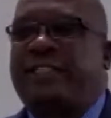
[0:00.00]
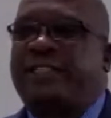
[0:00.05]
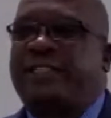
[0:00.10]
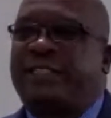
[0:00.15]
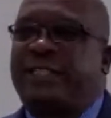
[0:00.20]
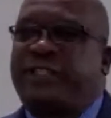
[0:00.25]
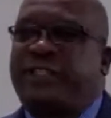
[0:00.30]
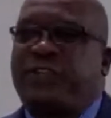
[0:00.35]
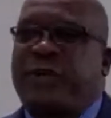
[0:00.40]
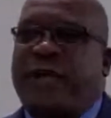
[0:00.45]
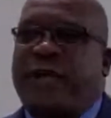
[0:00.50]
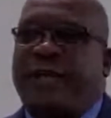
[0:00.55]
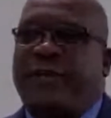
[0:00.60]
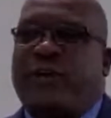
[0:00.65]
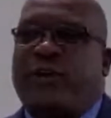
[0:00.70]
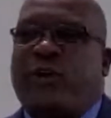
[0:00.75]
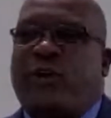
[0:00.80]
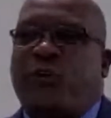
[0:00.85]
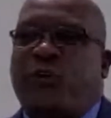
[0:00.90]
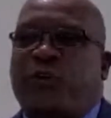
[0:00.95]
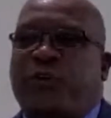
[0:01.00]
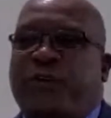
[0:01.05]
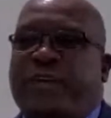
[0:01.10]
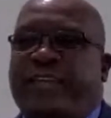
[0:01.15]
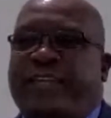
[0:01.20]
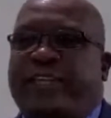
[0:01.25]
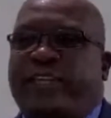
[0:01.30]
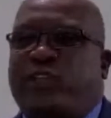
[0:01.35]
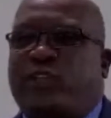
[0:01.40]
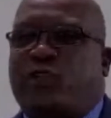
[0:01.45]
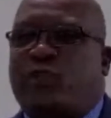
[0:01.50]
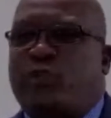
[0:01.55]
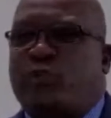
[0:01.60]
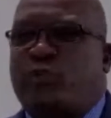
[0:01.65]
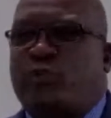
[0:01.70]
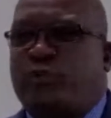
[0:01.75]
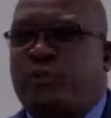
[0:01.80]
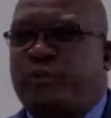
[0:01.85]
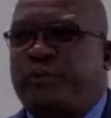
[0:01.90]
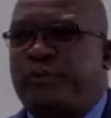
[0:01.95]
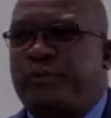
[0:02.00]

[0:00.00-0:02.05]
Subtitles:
I said, John, how you get it do?